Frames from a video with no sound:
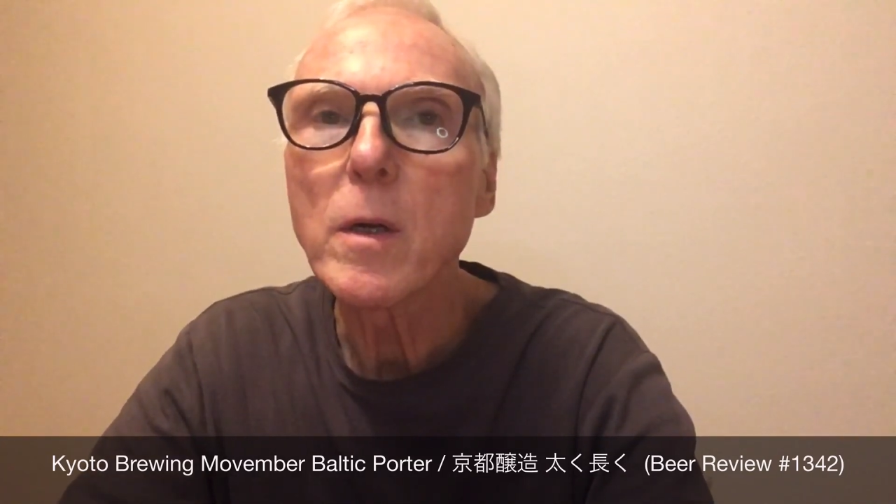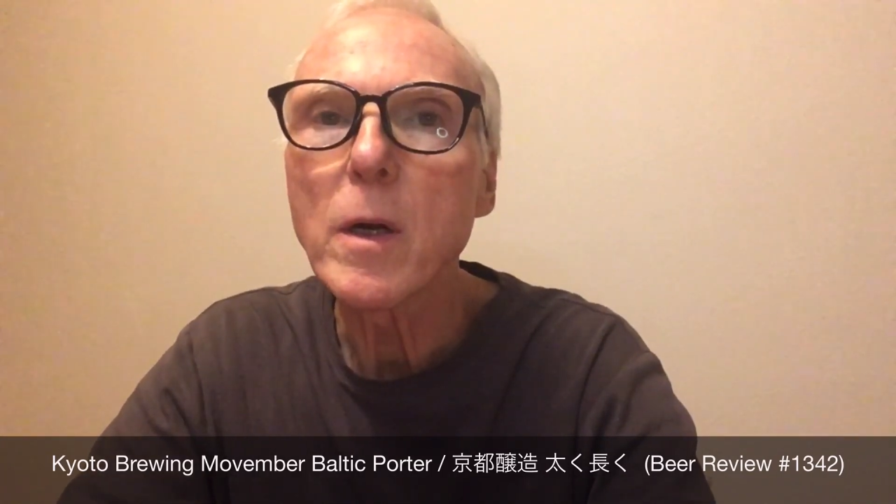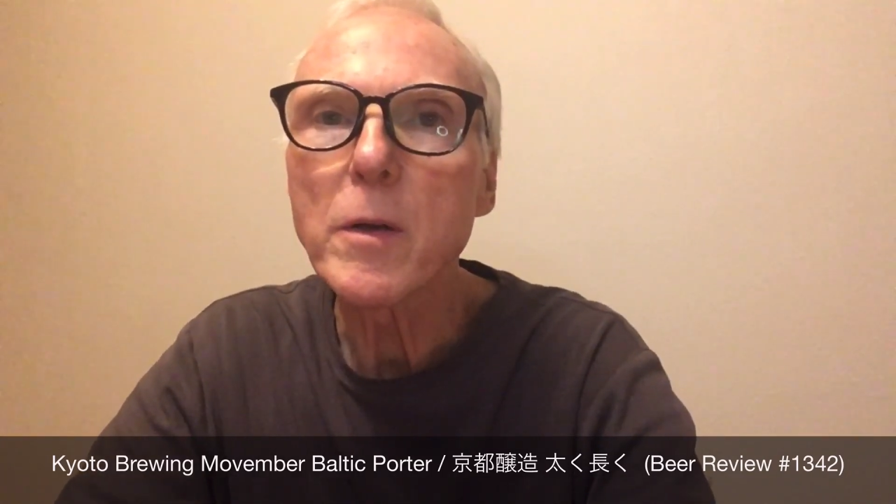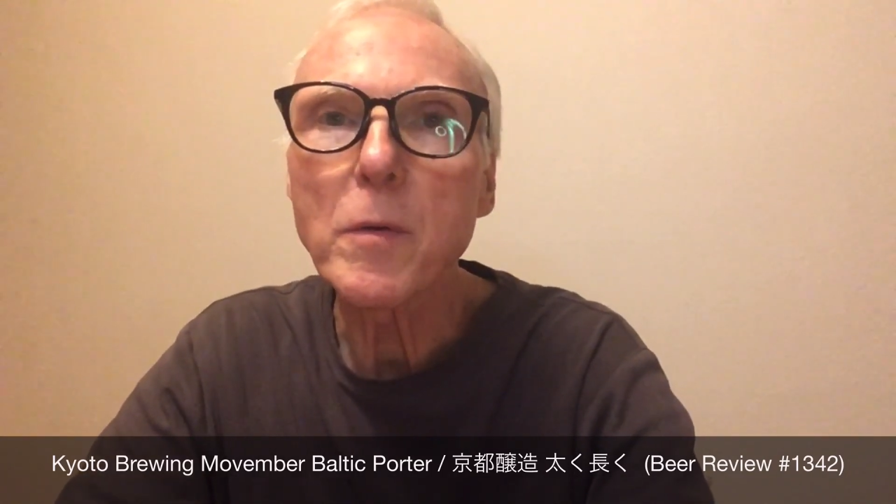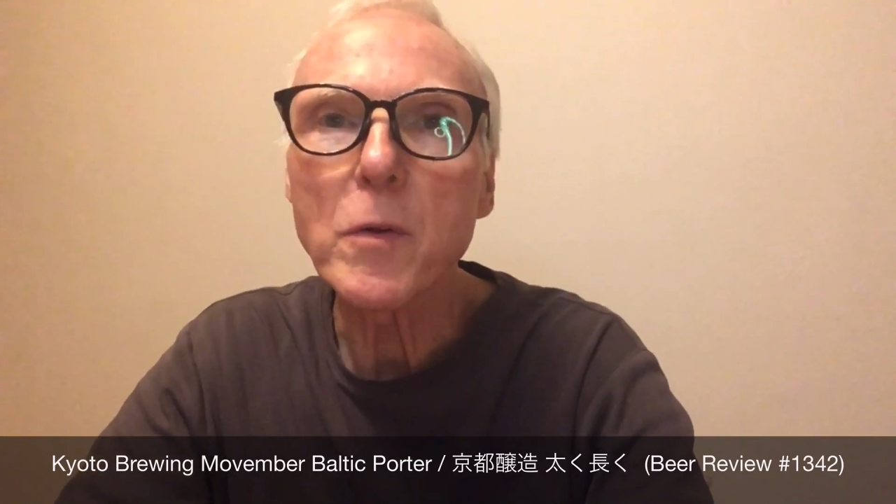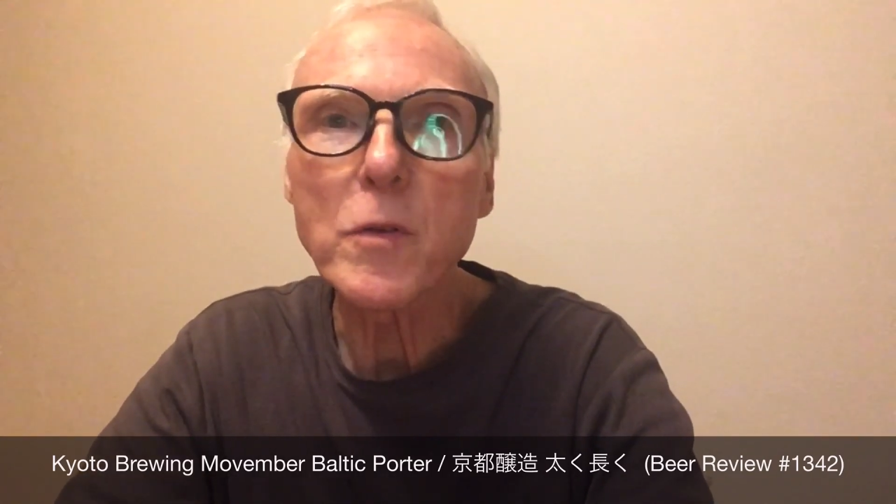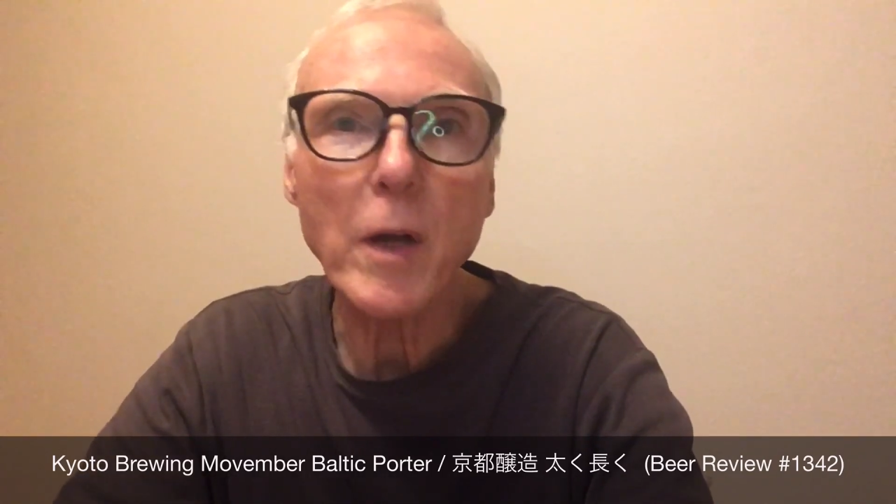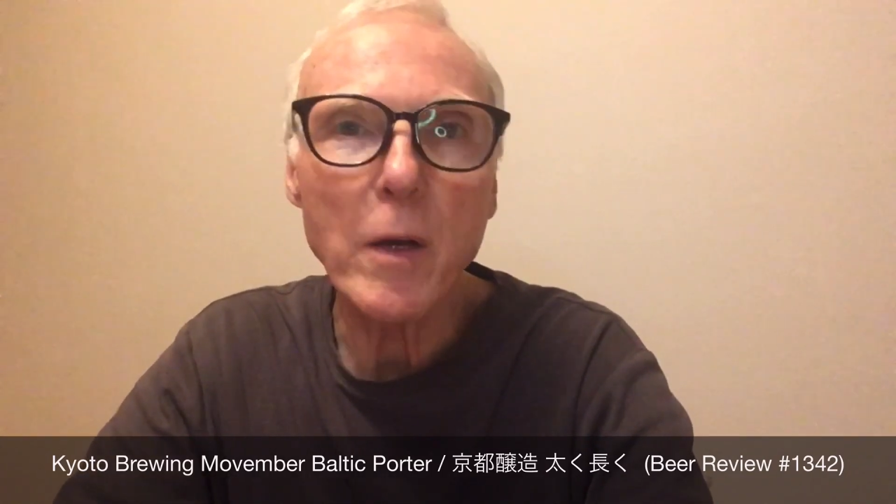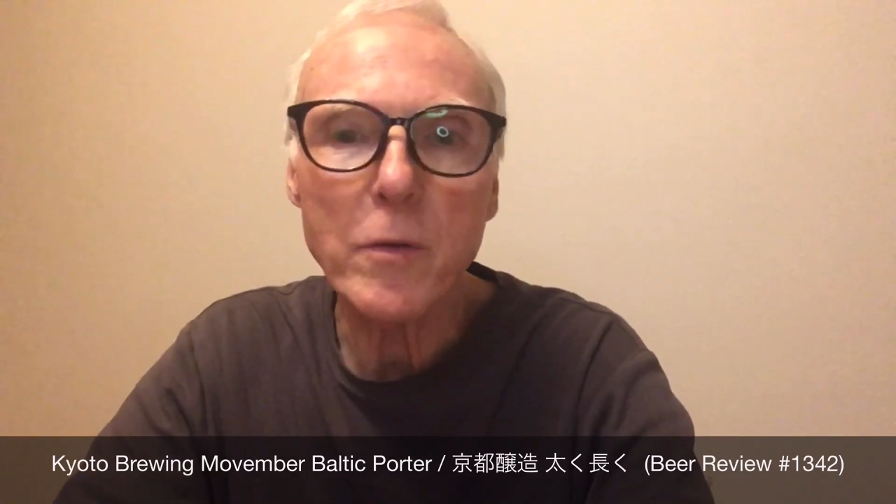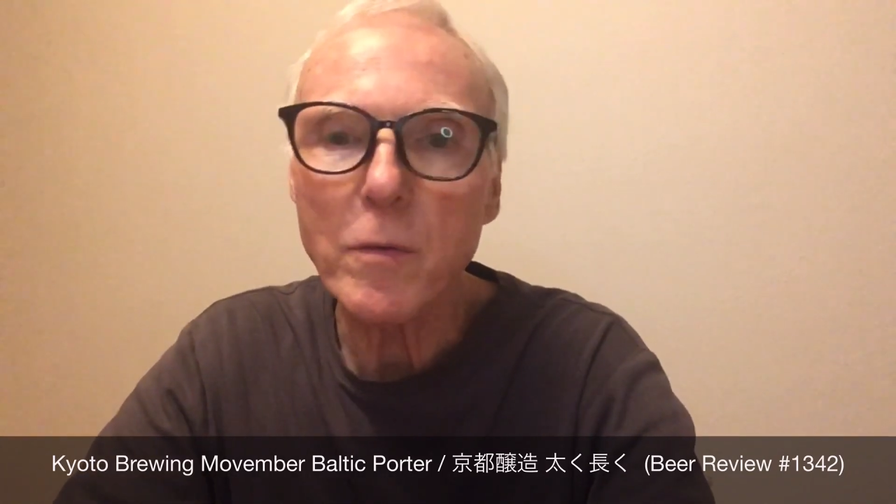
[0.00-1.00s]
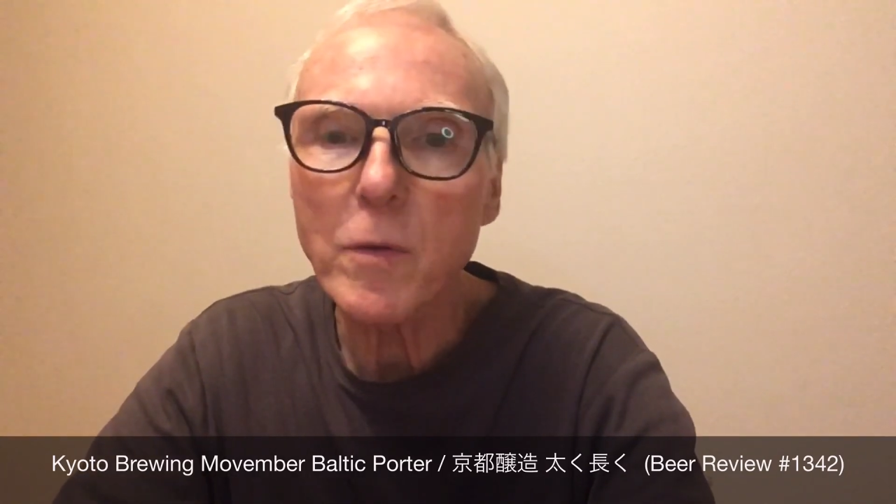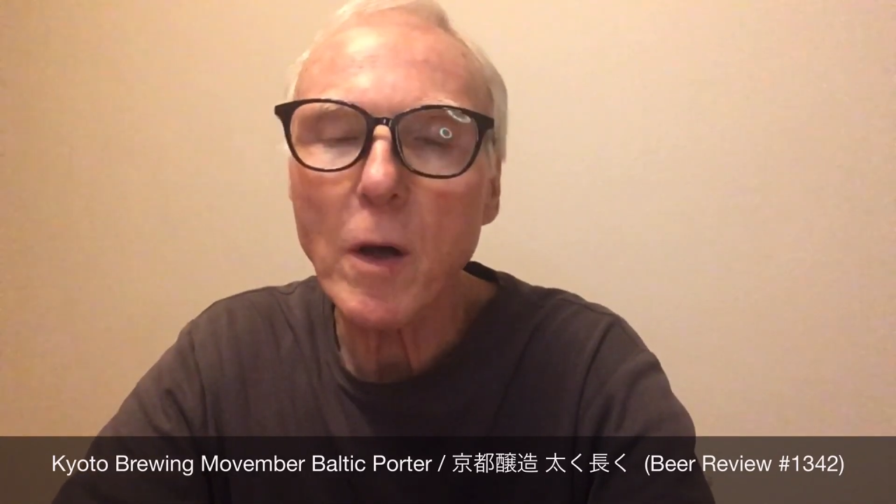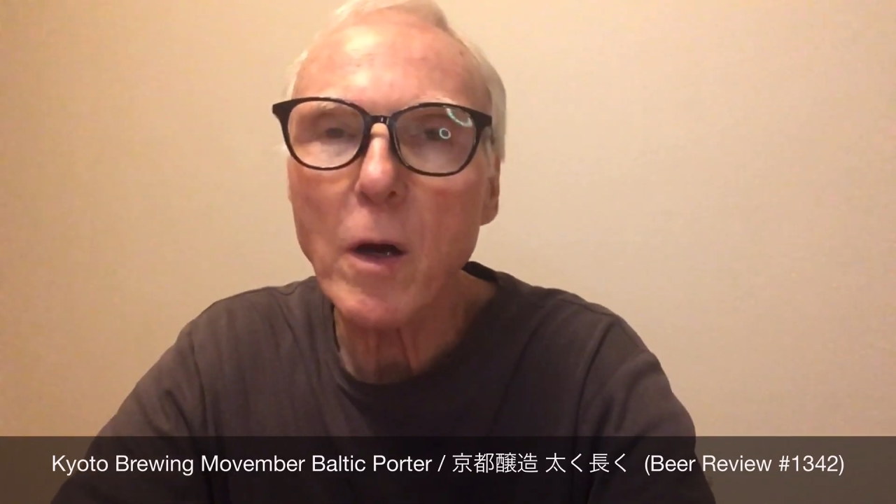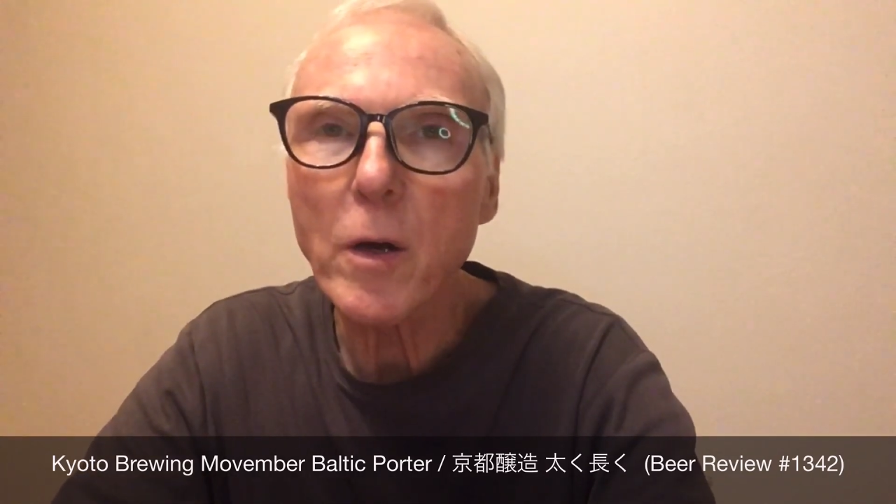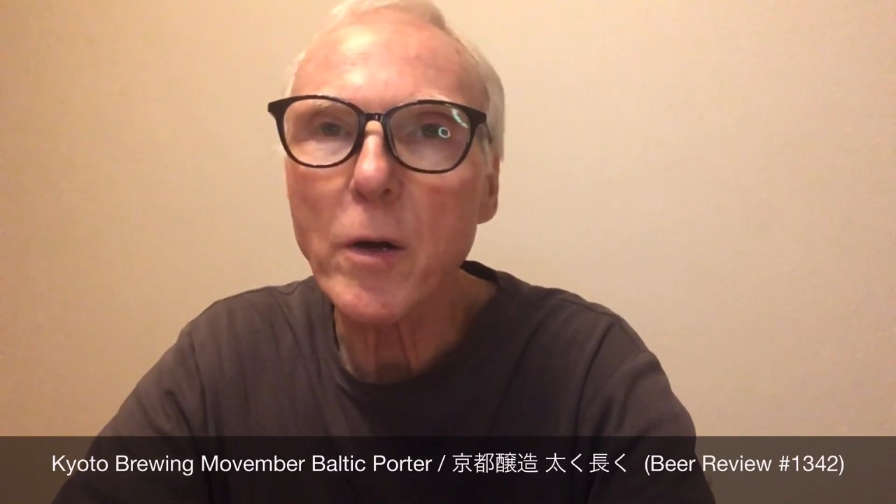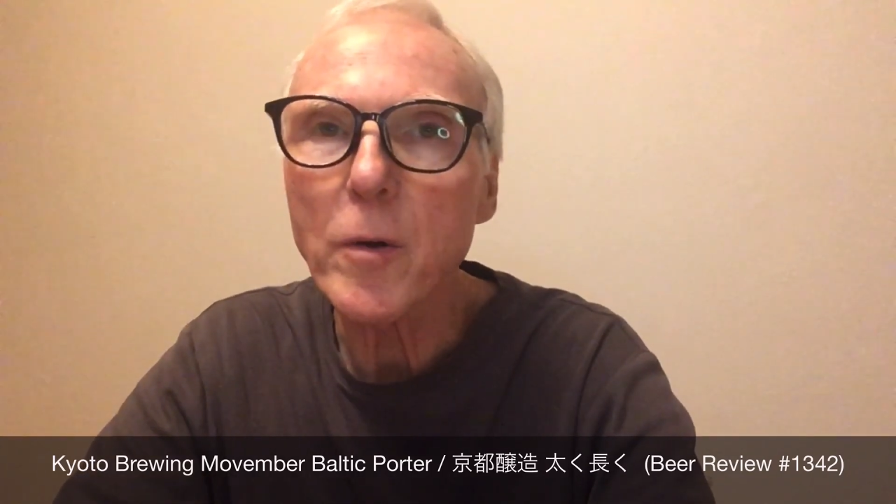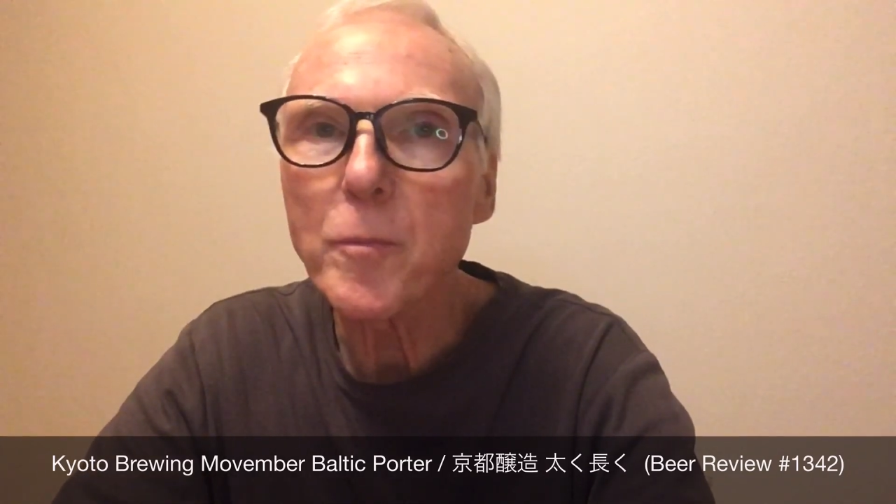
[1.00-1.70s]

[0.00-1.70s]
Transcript: different styles of lager.